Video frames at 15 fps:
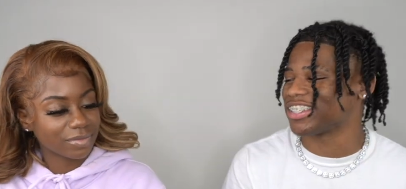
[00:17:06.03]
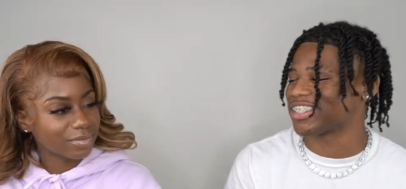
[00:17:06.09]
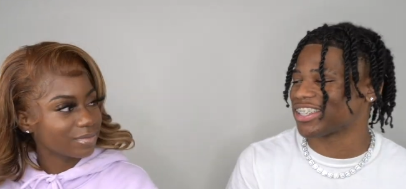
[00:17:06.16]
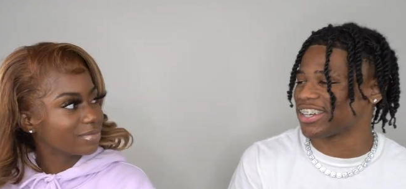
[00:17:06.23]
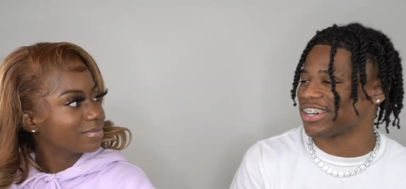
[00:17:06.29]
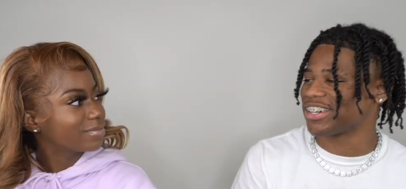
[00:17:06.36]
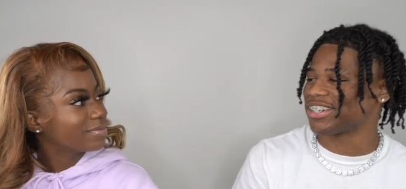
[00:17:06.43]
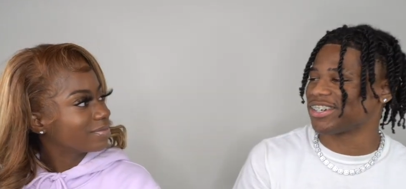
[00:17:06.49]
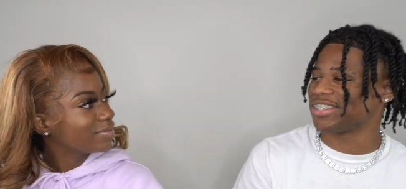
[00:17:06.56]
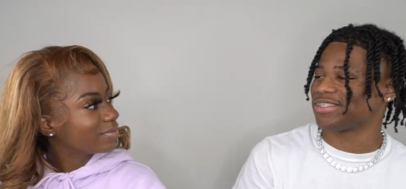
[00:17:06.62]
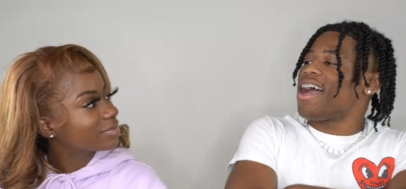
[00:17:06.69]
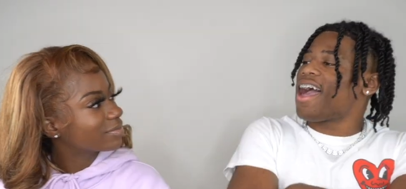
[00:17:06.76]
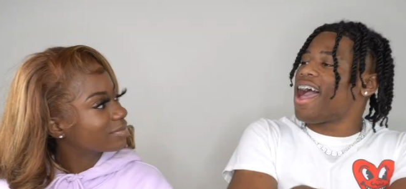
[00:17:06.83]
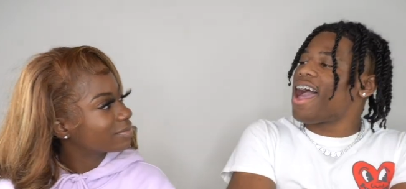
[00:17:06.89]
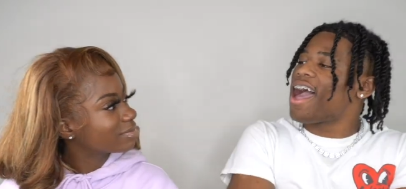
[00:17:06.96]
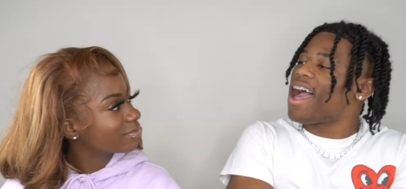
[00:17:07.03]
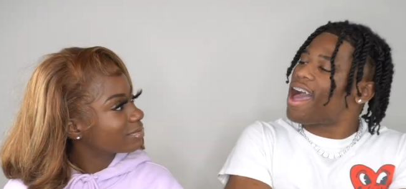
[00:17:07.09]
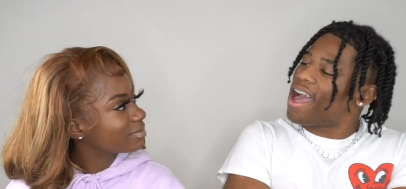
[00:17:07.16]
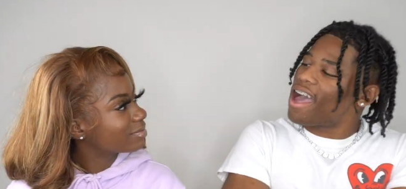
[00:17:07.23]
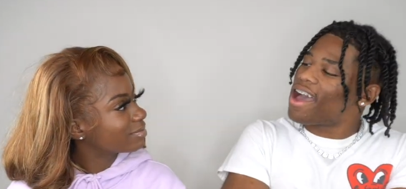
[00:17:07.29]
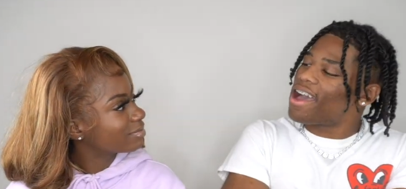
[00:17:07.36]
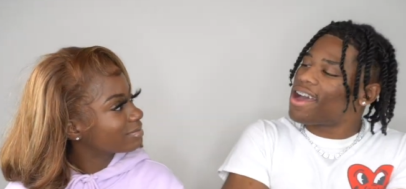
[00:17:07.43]
Speaker 1: So,
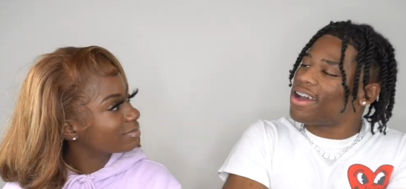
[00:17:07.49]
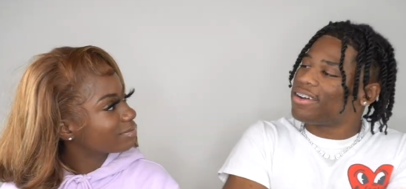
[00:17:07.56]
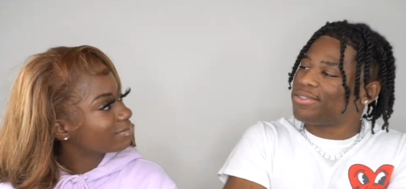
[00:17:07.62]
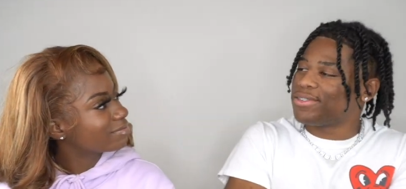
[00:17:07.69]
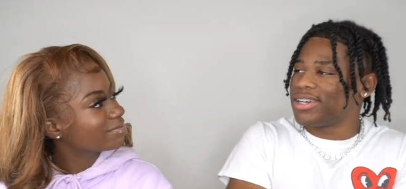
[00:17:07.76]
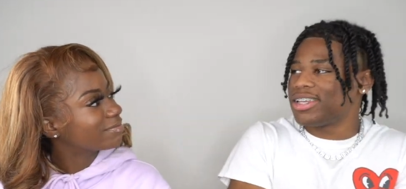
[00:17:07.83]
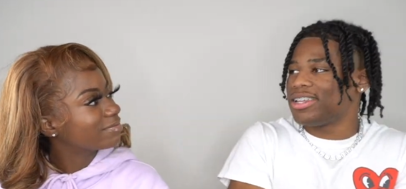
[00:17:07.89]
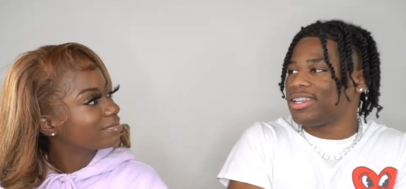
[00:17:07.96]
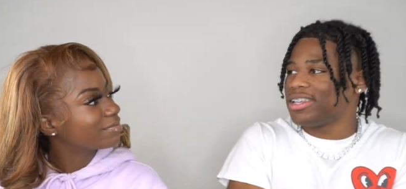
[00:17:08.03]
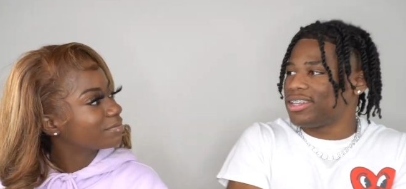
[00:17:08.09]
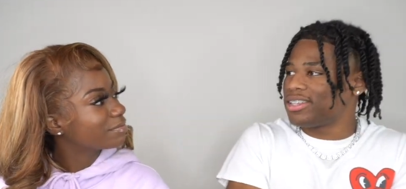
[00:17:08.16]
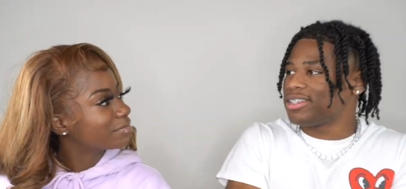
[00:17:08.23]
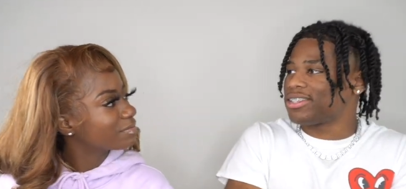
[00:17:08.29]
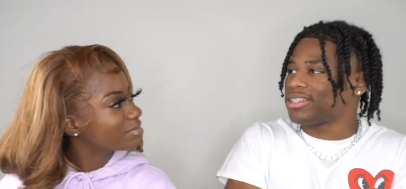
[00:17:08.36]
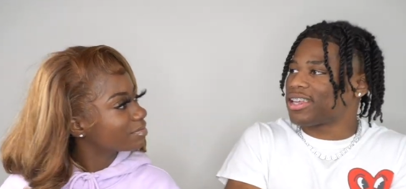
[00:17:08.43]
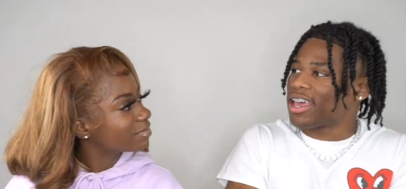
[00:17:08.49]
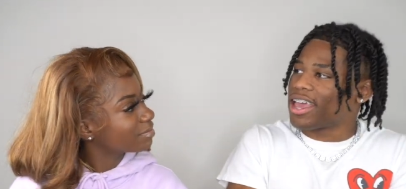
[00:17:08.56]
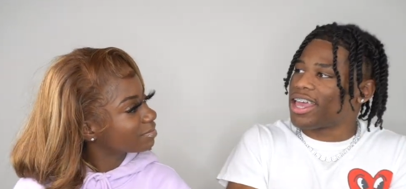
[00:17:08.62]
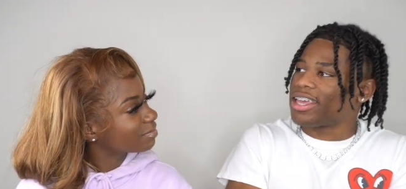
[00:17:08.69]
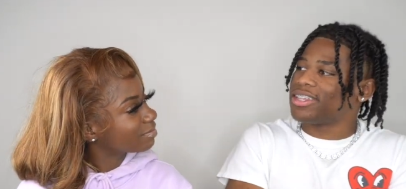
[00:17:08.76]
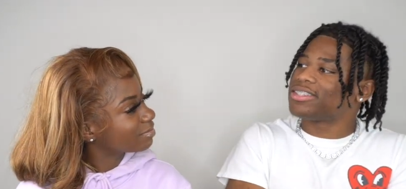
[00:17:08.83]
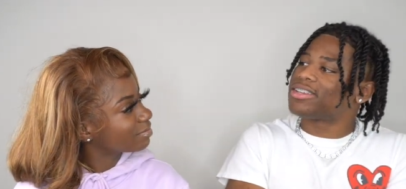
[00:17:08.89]
what is
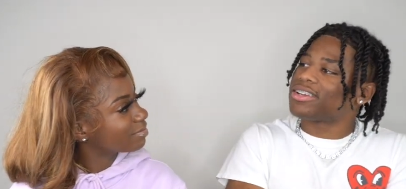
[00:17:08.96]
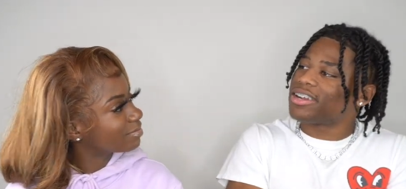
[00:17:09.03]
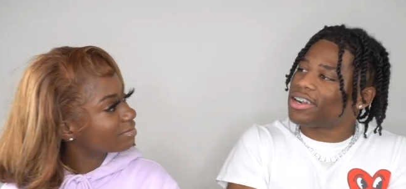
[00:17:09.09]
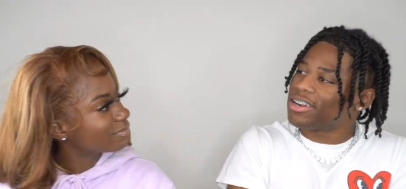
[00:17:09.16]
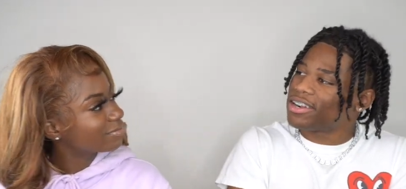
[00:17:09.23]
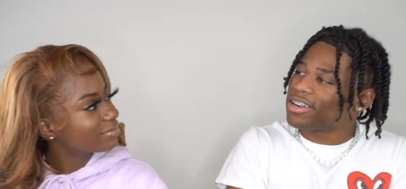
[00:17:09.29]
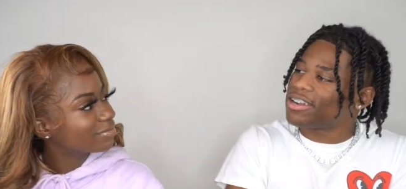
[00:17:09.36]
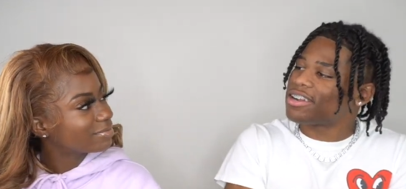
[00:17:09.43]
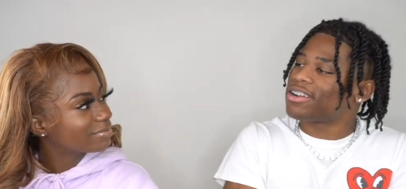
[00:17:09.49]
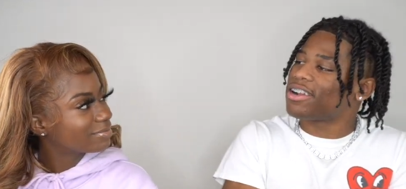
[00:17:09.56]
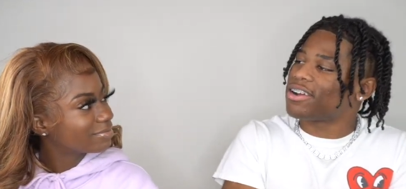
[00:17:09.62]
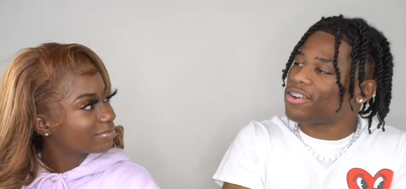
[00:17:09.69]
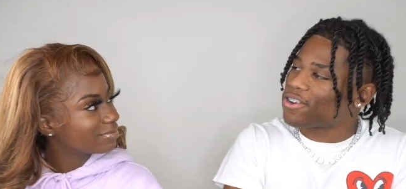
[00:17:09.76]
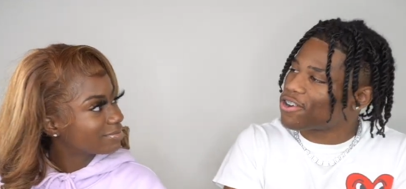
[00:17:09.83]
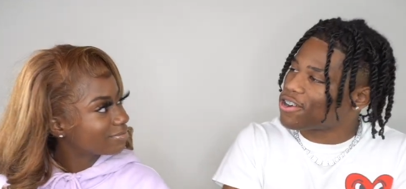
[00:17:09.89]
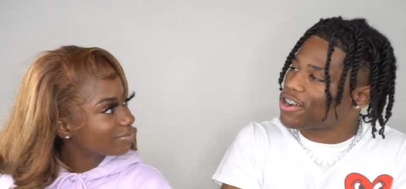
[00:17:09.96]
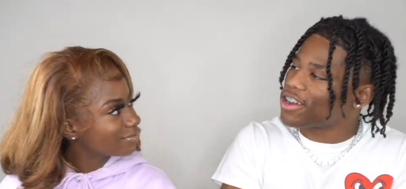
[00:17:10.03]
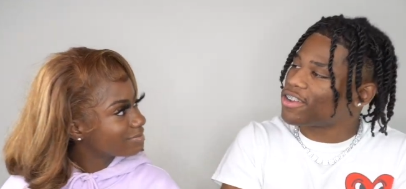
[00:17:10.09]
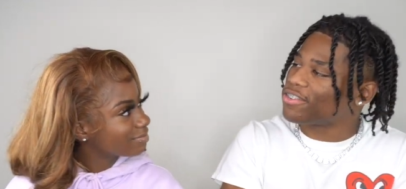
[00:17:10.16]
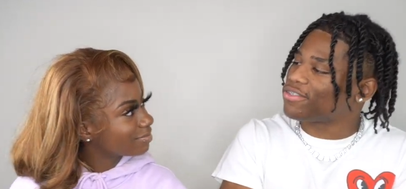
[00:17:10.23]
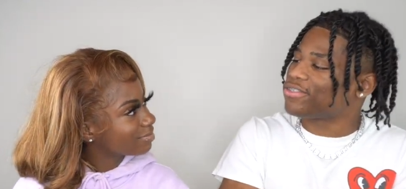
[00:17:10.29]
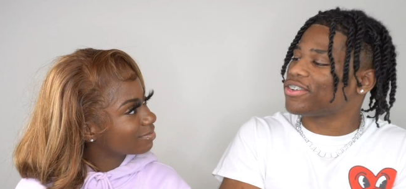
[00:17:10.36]
a turn
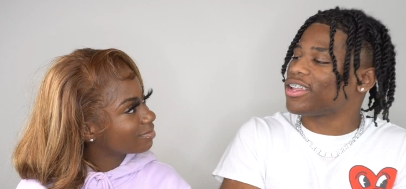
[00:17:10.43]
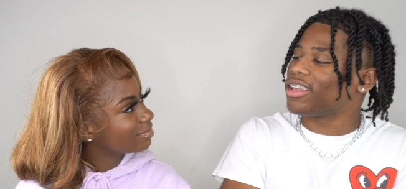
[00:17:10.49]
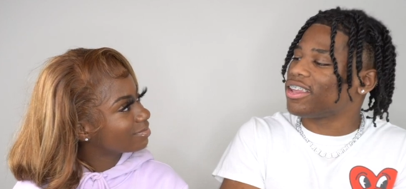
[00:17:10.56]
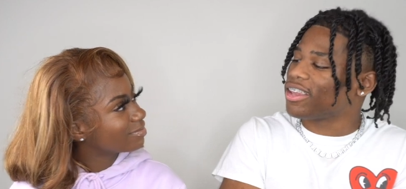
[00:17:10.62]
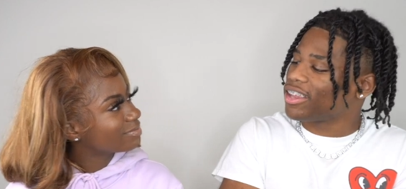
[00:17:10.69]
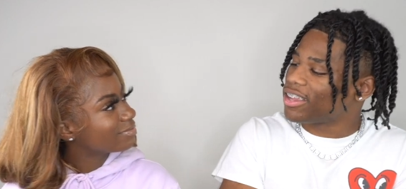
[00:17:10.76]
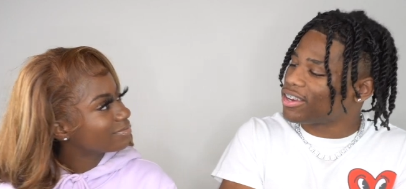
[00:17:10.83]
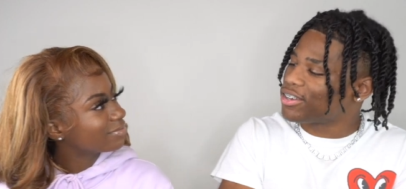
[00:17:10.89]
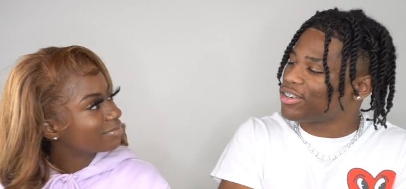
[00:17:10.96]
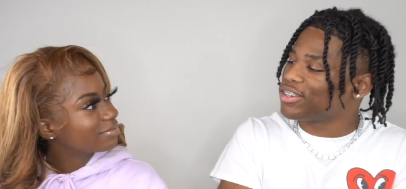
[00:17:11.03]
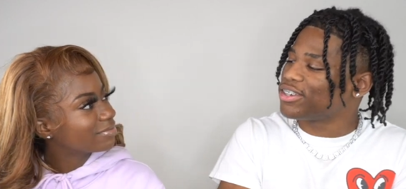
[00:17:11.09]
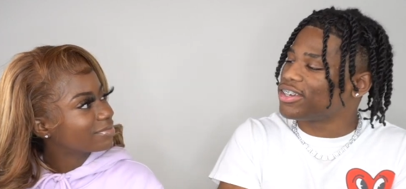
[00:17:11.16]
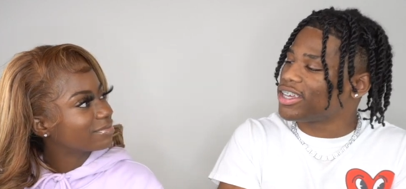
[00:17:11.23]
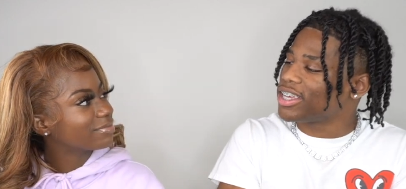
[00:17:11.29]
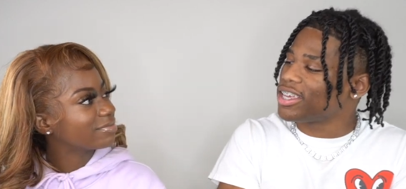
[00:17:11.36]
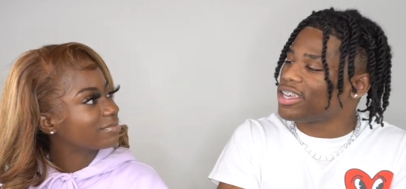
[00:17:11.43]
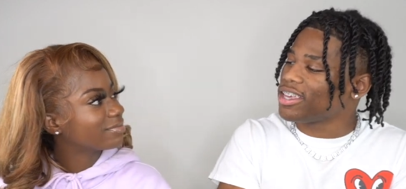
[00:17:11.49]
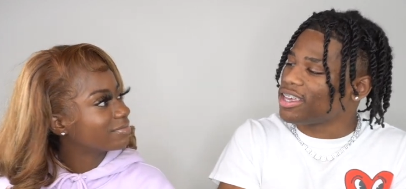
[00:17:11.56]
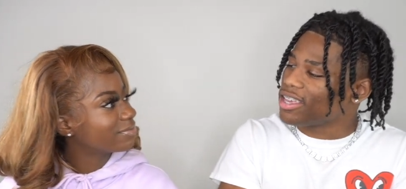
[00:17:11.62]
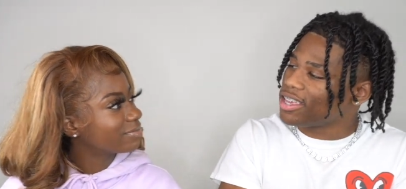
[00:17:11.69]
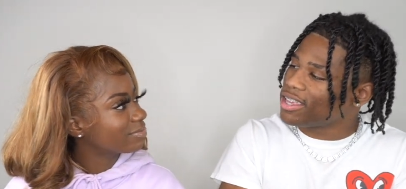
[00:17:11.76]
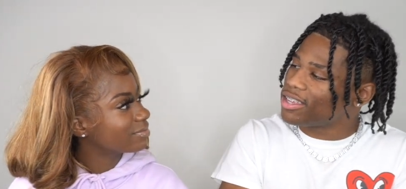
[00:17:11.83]
on for little
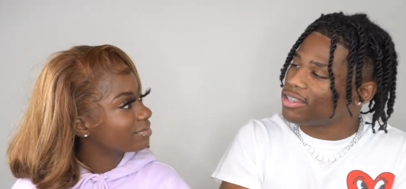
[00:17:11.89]
E?